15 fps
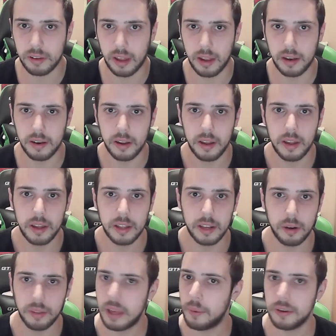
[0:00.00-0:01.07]
and, you
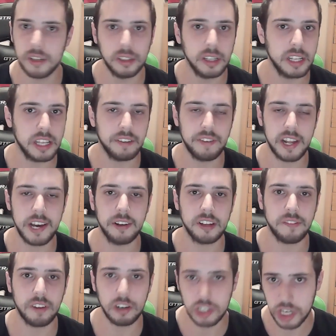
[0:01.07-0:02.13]
know, they were deleting videos
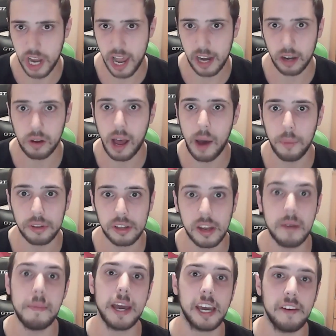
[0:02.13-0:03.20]
off their channel, I was going
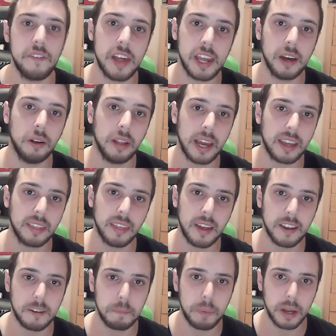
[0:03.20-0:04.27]
to make a video like
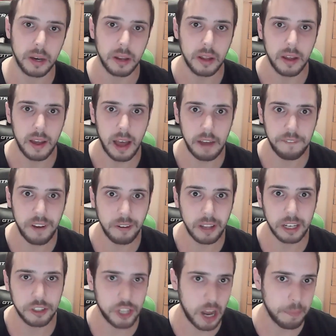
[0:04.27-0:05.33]
this. But I felt
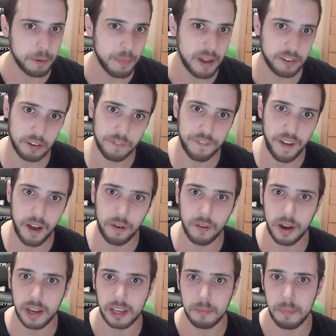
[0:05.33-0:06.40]
like Chapter Master
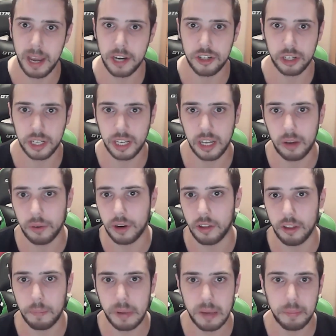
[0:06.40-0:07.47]
Valric and Major Kill and
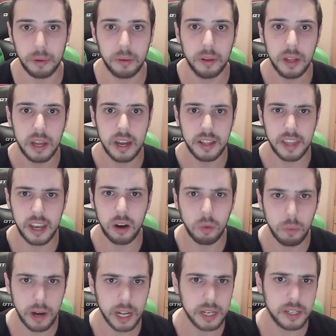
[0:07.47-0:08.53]
other people, they
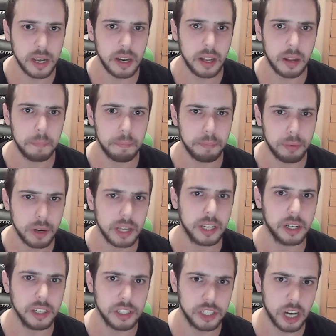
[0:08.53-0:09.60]
already did a pretty
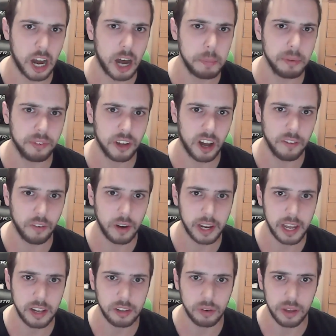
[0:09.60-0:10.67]
good job of covering
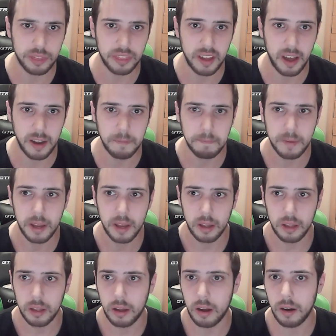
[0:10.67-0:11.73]
it. So I thought,
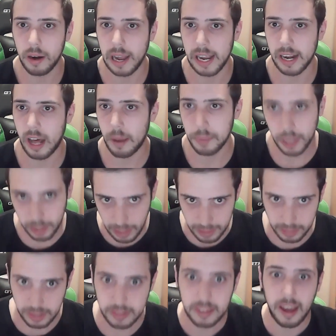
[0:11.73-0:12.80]
all right, I'm going to
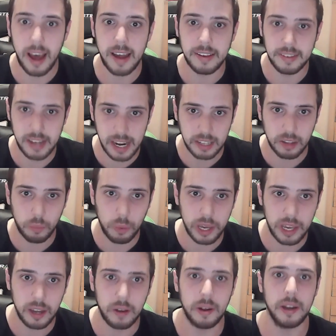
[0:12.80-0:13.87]
let these guys take the
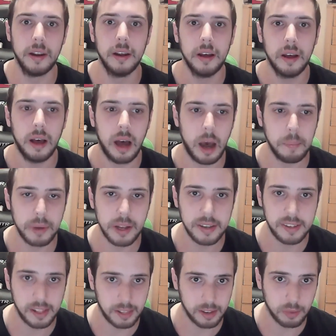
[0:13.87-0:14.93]
wheel and I'm going to
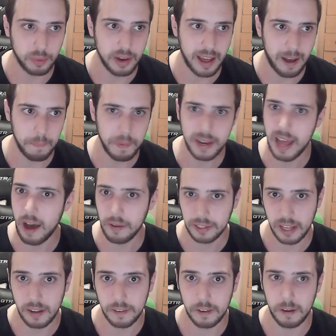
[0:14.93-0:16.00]
sit this one out. But now it's
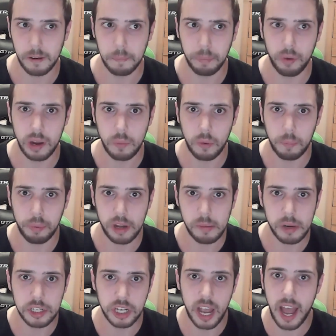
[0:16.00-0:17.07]
gotten to the point where pretty
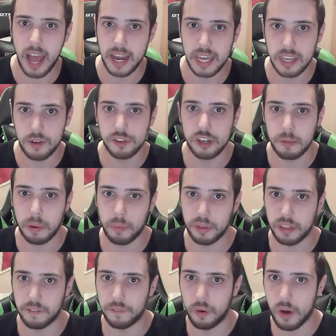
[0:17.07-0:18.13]
much any YouTuber with
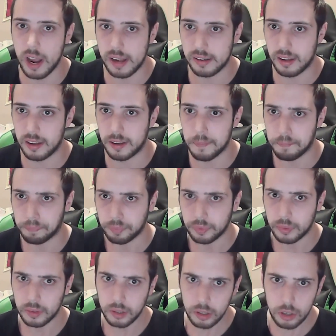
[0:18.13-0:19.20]
a voice is
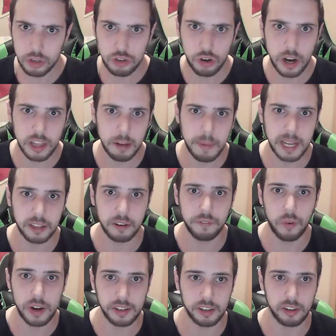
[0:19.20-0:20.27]
trying to make their
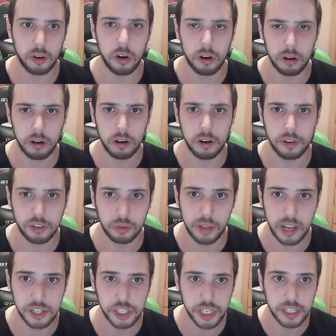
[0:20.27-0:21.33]
voices heard so
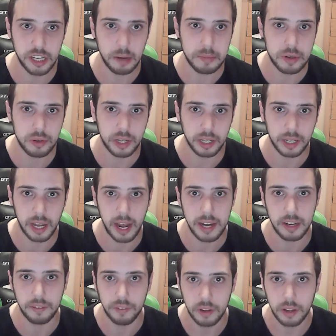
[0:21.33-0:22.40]
that GW can
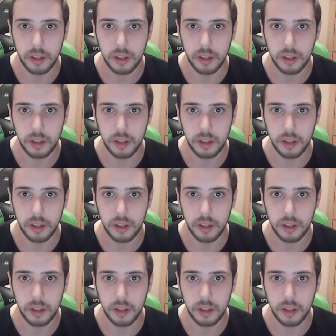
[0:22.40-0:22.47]
kind of